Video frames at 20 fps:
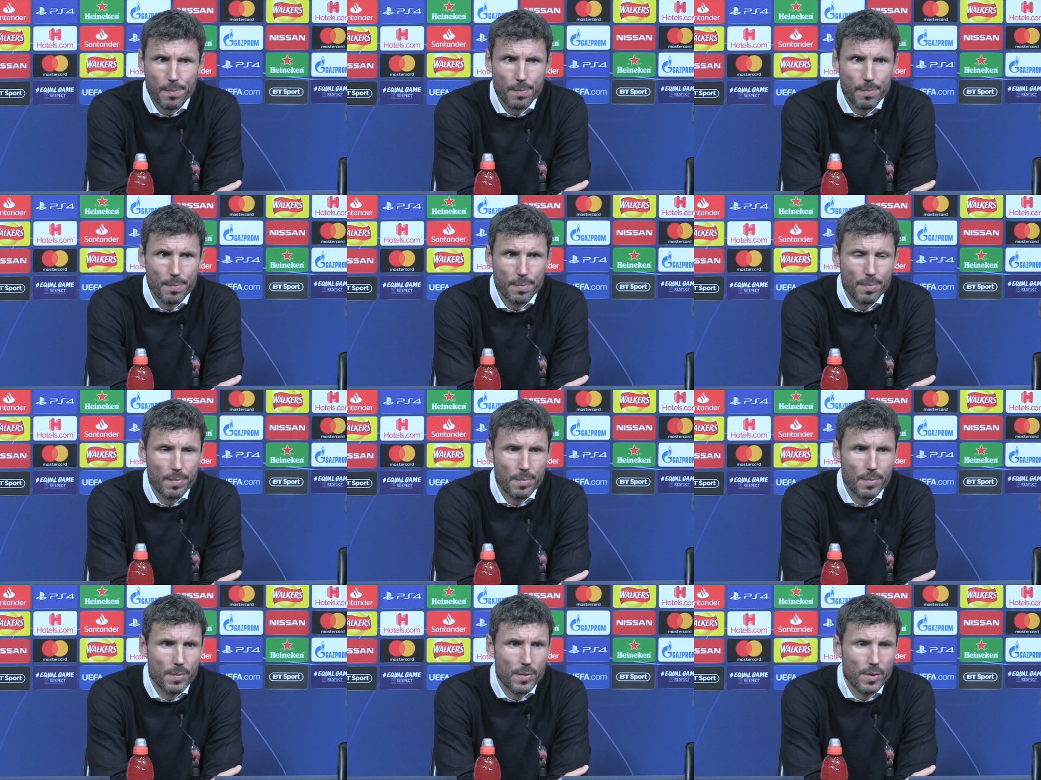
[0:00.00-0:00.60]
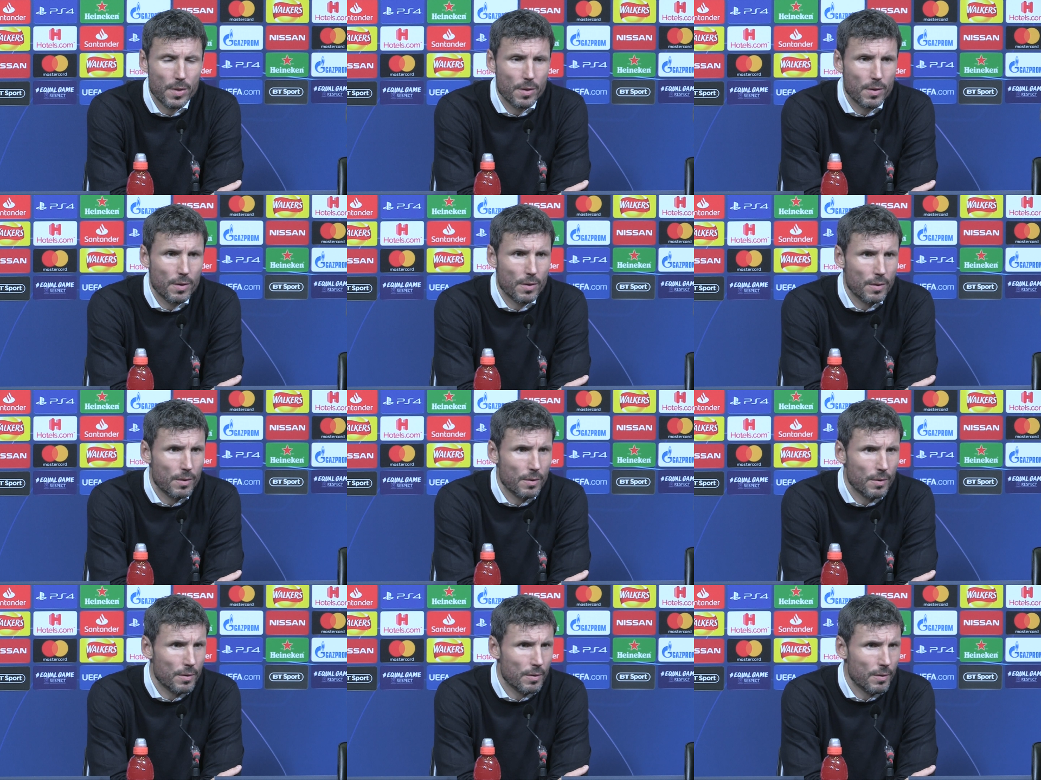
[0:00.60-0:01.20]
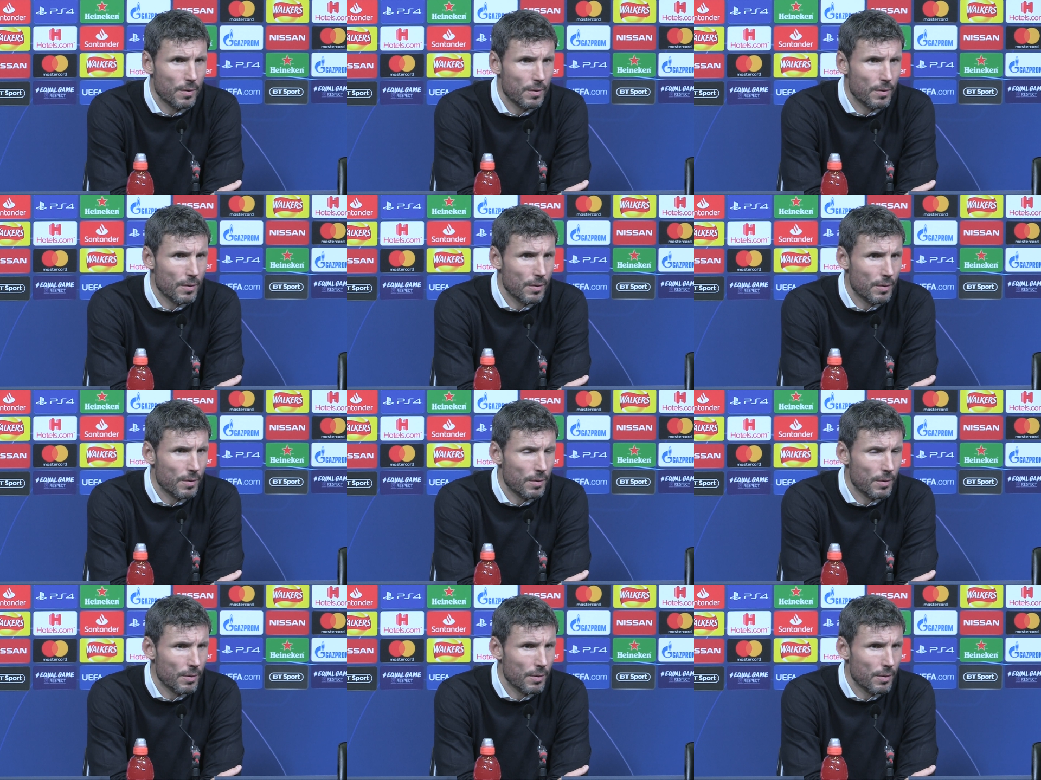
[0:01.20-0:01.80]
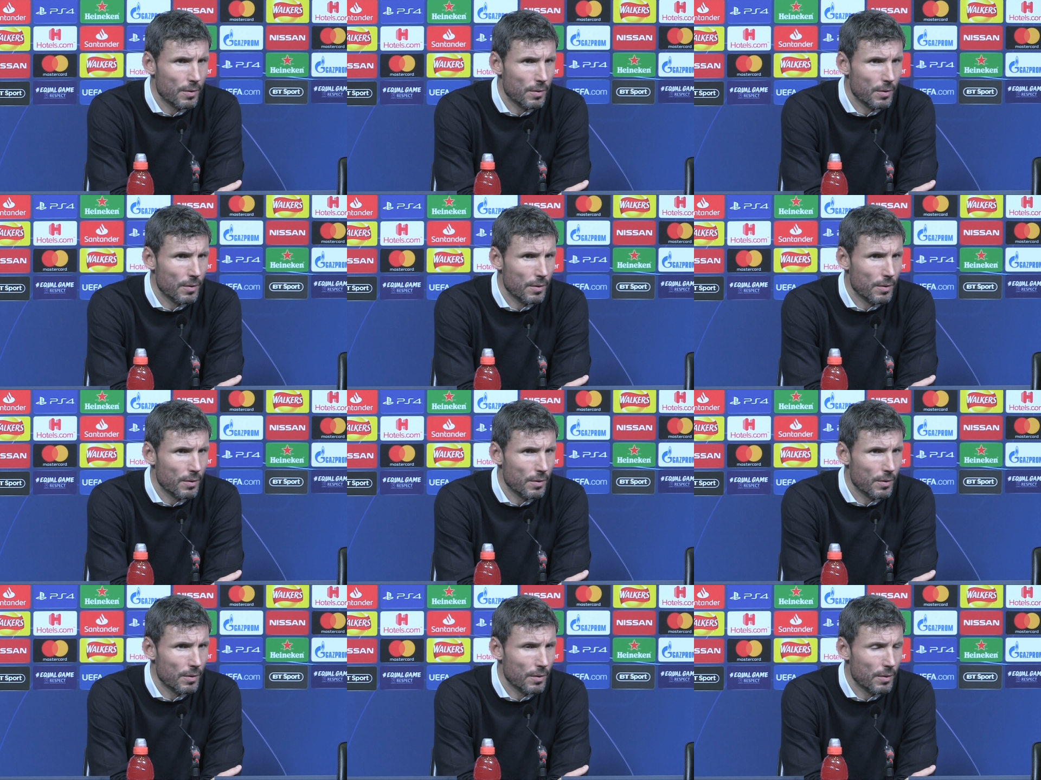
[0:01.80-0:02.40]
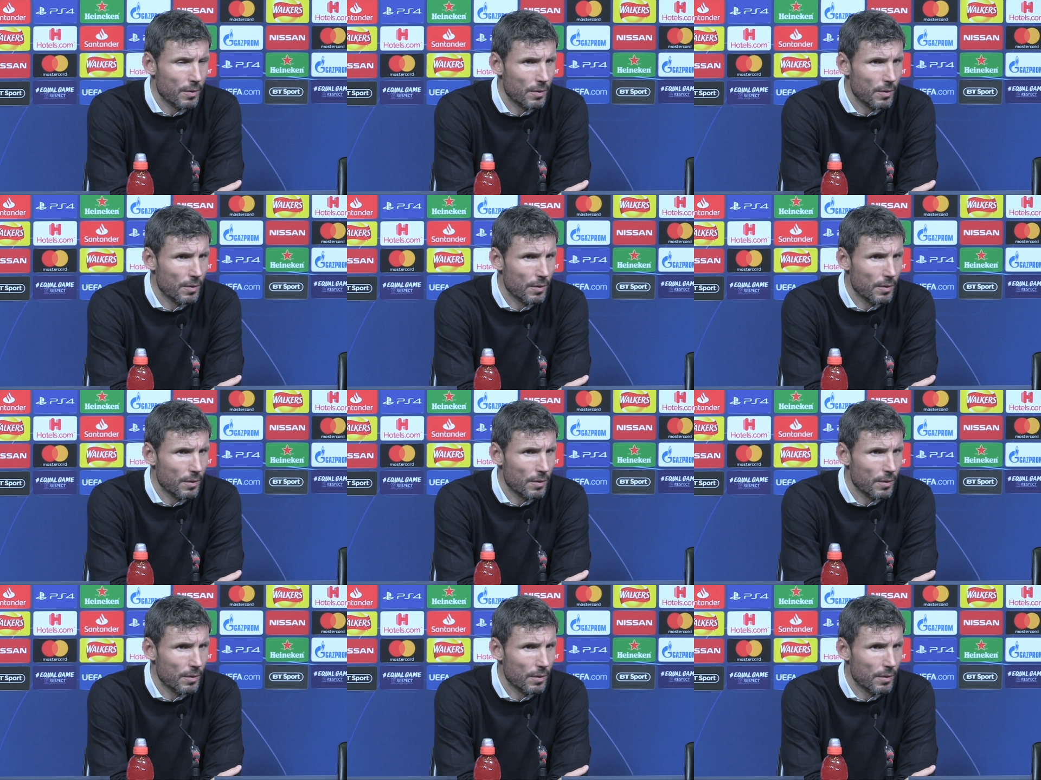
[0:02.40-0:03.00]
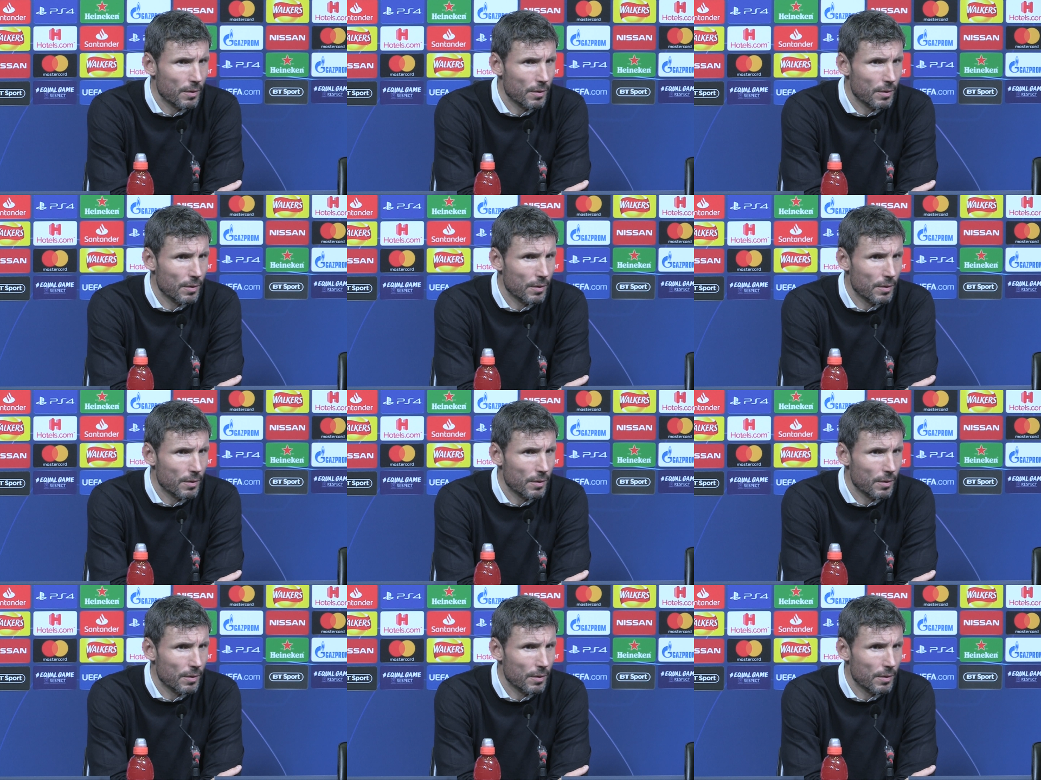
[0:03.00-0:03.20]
Nothing is said.